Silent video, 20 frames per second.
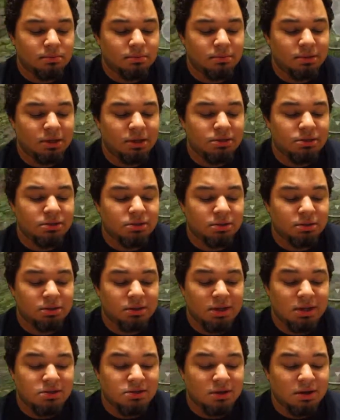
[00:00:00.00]
Plus,
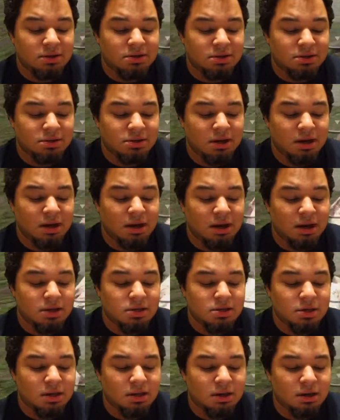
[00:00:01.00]
as you guys can see, I got a
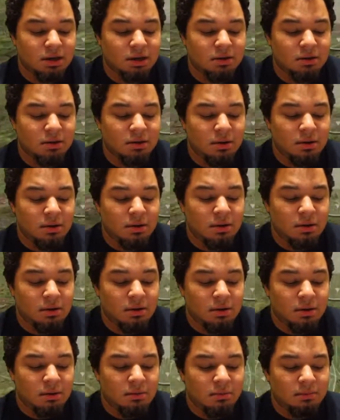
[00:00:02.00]
headshot there.
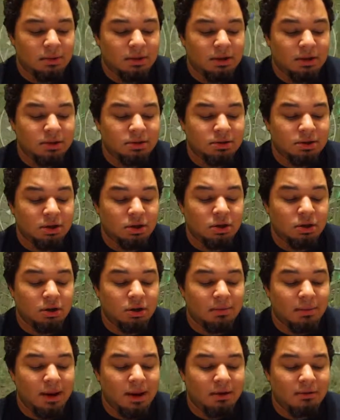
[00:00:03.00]
But there's a good
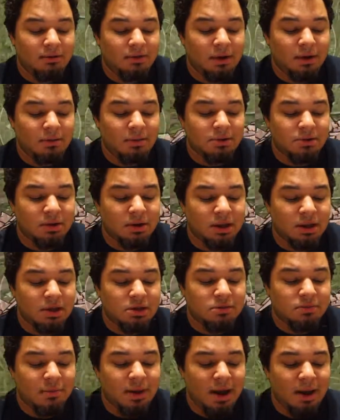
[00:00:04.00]
amount of zombies on
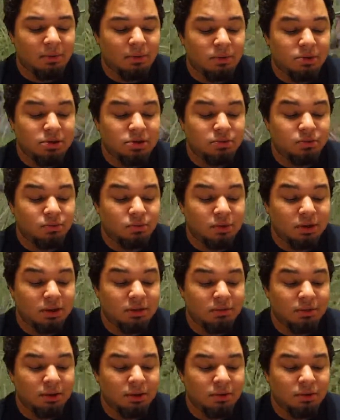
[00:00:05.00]
each map, which is really,
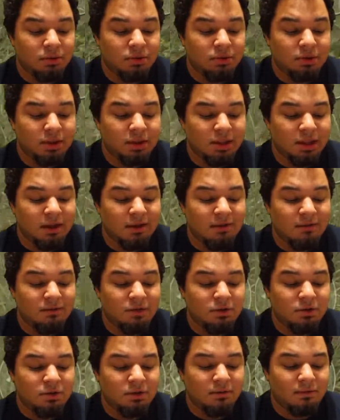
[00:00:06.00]
really cool that they're giving
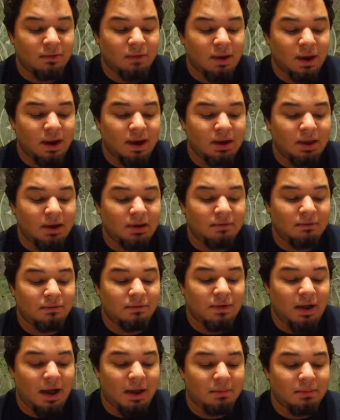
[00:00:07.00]
you the variety of
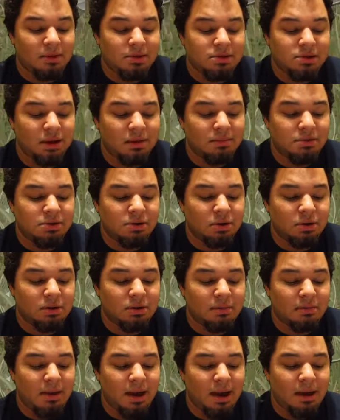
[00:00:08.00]
how much zombies are on
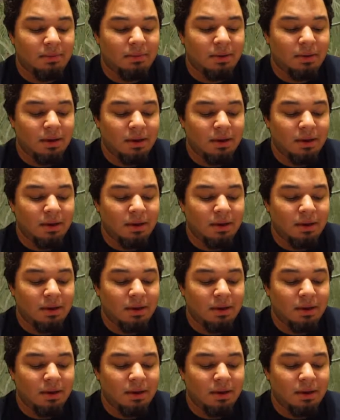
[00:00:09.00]
the map.